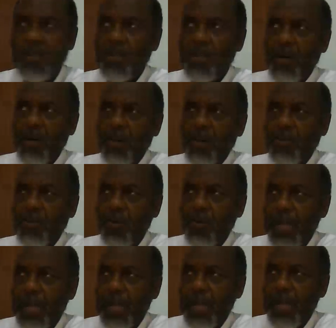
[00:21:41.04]
or doing
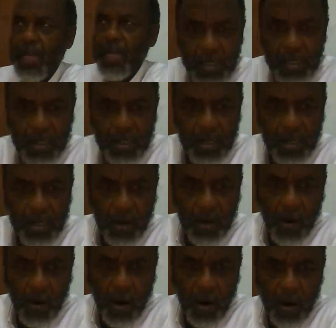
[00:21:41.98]
their killing
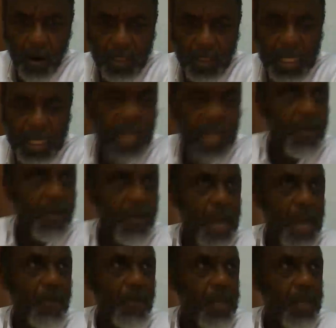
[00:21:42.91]
or, or sneaking around
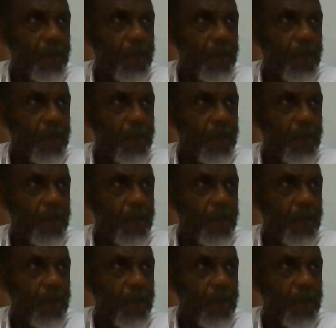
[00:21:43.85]
on their